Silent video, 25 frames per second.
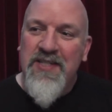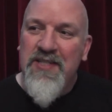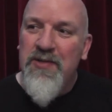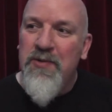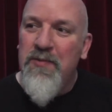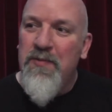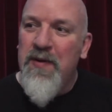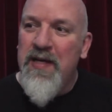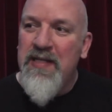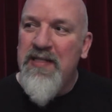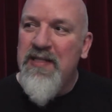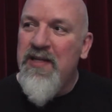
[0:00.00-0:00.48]
she's
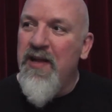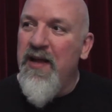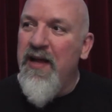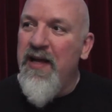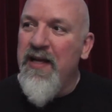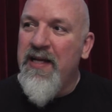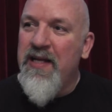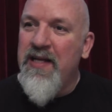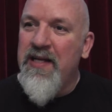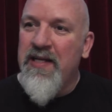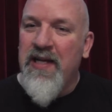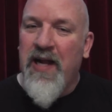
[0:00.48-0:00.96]
always
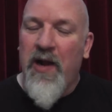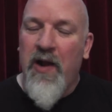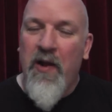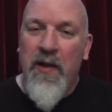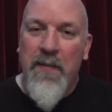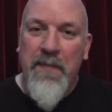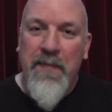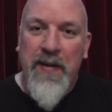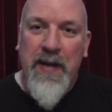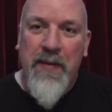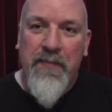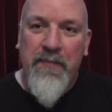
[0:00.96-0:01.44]
like
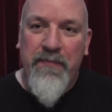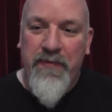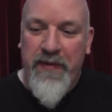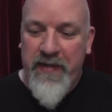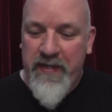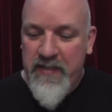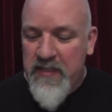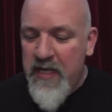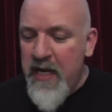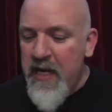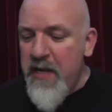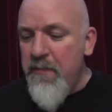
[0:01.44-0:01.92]
climbing up
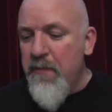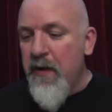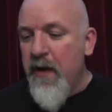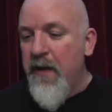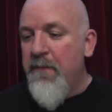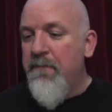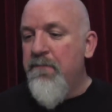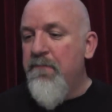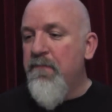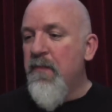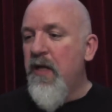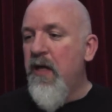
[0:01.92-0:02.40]
things.
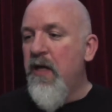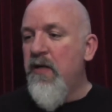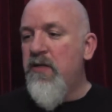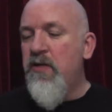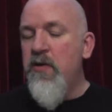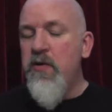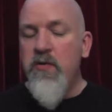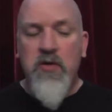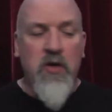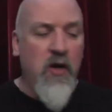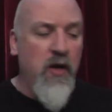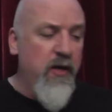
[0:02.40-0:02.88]
Anyway, I
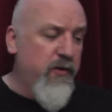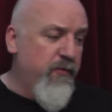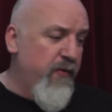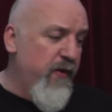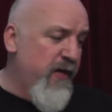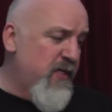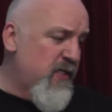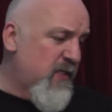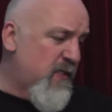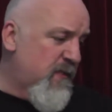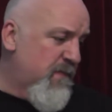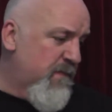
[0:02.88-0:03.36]
do
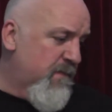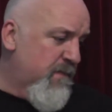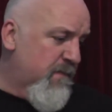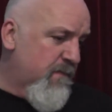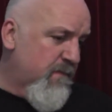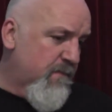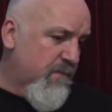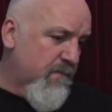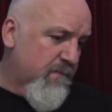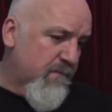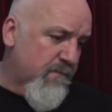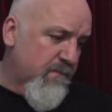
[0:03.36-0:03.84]
digress.
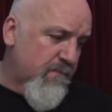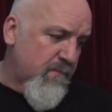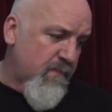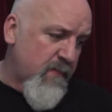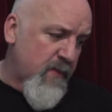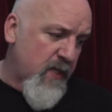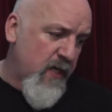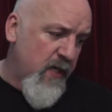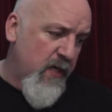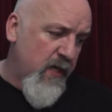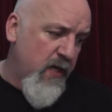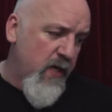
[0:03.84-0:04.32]

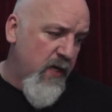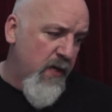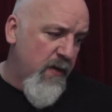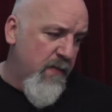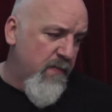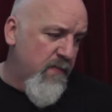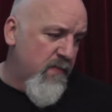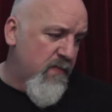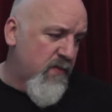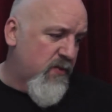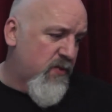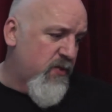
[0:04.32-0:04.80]

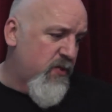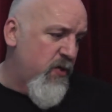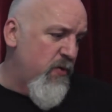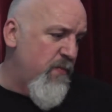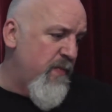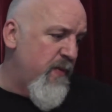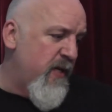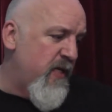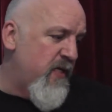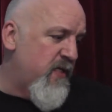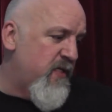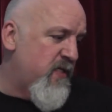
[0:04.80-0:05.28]
Um, 2
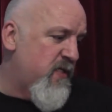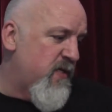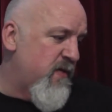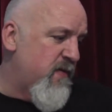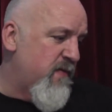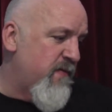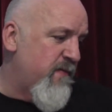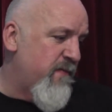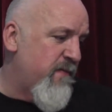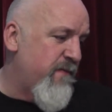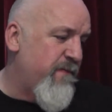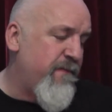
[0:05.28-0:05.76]
minutes
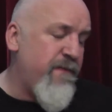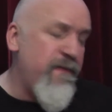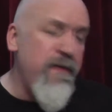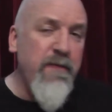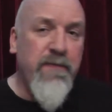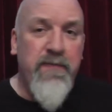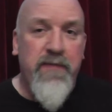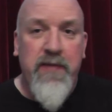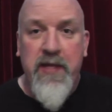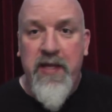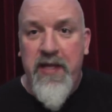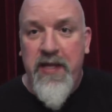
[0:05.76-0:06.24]

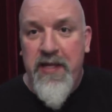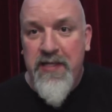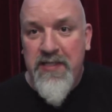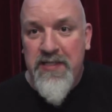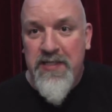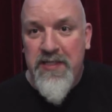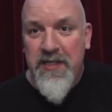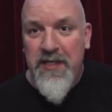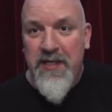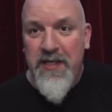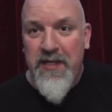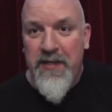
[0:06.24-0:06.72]
50
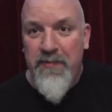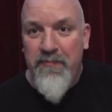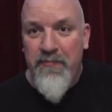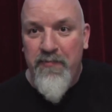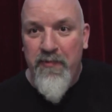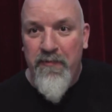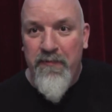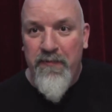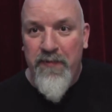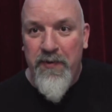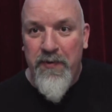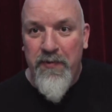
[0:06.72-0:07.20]
into the
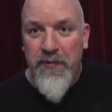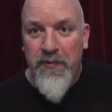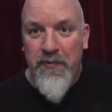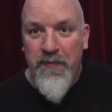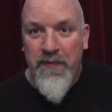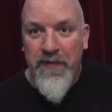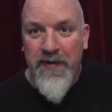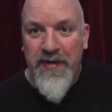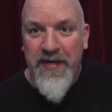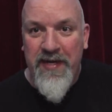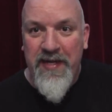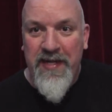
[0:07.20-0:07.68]
review
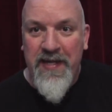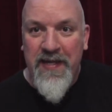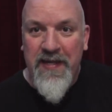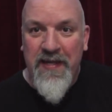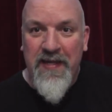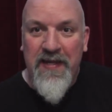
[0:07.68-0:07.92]
already.